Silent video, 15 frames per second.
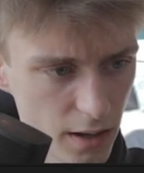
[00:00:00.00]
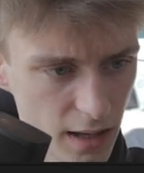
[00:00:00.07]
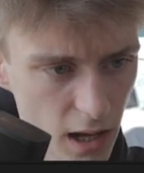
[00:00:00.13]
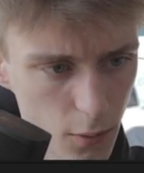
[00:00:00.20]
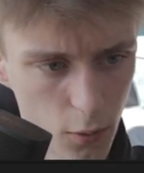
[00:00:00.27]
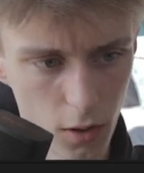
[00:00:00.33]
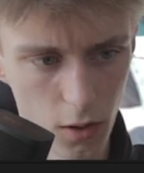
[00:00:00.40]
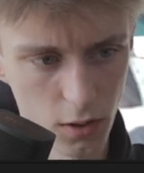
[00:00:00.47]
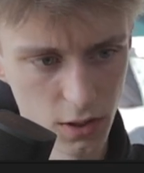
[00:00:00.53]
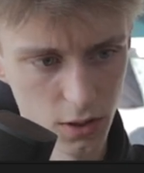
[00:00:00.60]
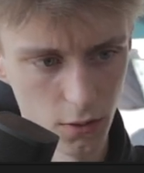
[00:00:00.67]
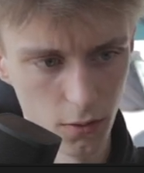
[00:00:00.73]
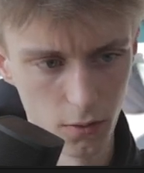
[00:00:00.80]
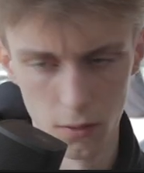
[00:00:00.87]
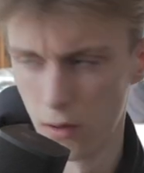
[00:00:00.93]
that would
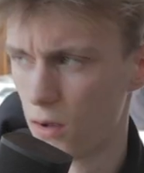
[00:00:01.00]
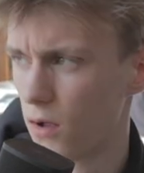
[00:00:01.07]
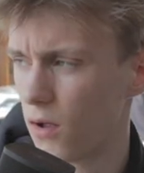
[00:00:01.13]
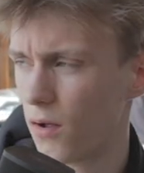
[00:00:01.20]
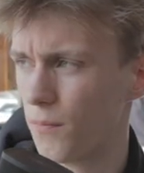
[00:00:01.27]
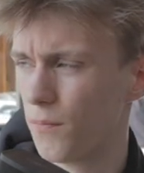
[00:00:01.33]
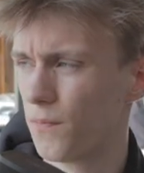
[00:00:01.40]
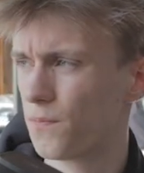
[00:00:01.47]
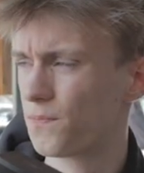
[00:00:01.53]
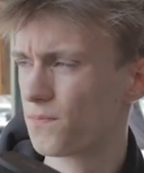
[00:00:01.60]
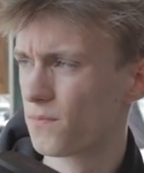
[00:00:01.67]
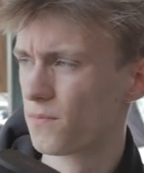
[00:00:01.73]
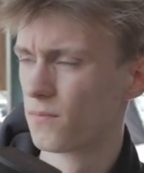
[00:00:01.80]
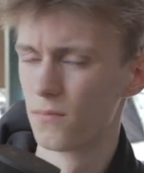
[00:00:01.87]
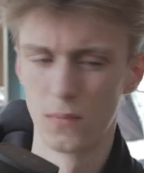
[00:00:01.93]
also
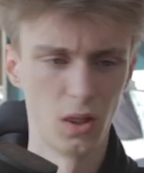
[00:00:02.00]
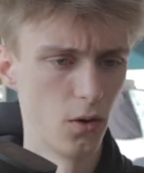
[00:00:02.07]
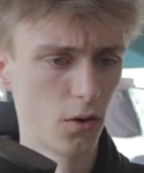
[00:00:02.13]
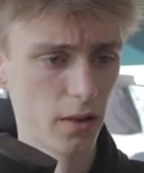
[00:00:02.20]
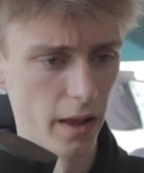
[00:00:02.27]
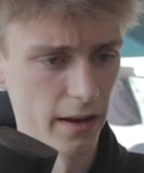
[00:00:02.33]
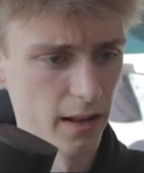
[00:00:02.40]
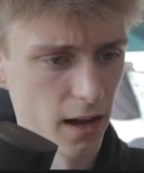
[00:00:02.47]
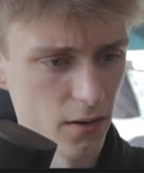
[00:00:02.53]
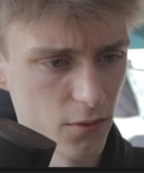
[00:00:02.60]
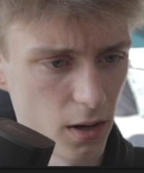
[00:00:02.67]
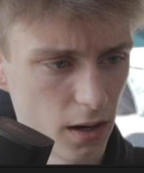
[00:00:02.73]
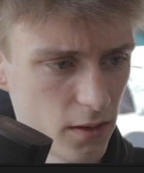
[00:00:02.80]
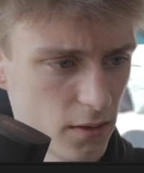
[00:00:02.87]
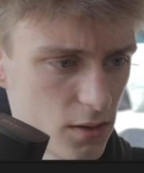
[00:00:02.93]
look like that,
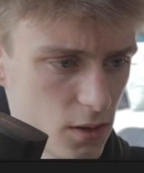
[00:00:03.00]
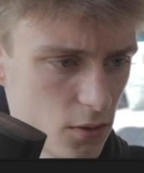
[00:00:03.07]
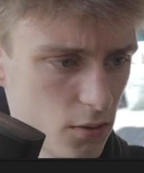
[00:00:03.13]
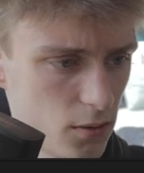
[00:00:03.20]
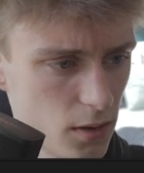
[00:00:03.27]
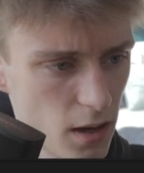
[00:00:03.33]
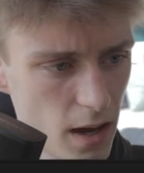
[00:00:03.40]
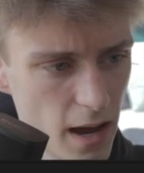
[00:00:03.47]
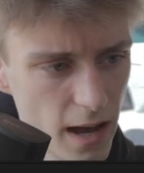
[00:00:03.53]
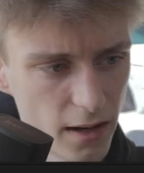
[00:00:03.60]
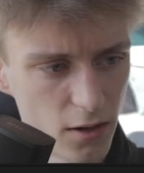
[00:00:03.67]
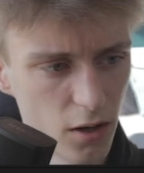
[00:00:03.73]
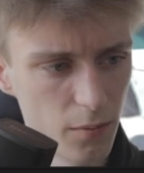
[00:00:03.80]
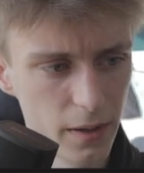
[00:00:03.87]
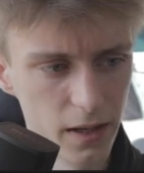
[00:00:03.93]
right? So it
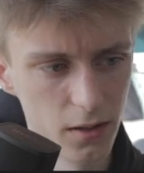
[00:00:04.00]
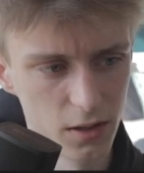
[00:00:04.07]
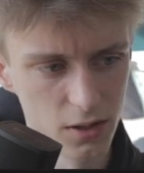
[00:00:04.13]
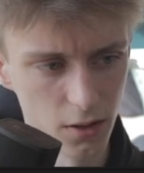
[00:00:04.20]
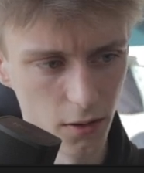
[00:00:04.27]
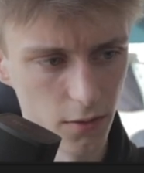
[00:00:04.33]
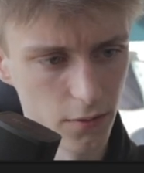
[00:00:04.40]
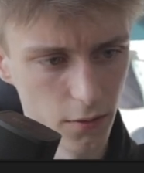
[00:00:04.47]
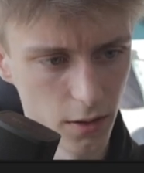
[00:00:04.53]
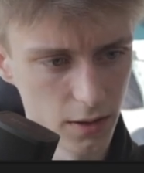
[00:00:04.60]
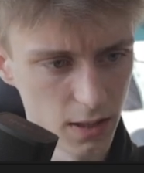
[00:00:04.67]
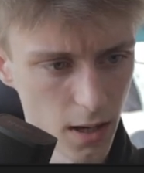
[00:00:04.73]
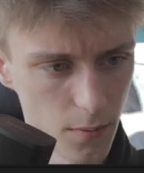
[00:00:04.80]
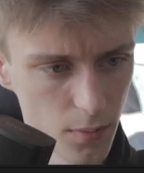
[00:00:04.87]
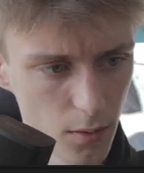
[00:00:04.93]
could be the sun, for
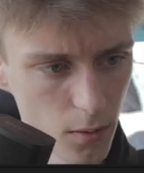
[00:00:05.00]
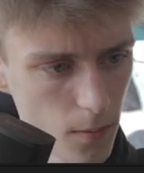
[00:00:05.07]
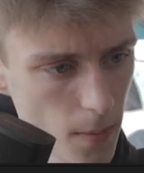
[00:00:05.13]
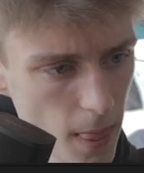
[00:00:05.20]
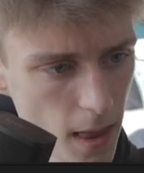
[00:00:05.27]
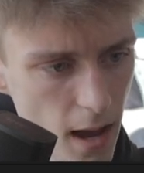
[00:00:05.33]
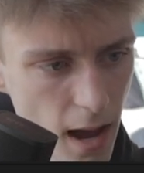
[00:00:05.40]
example.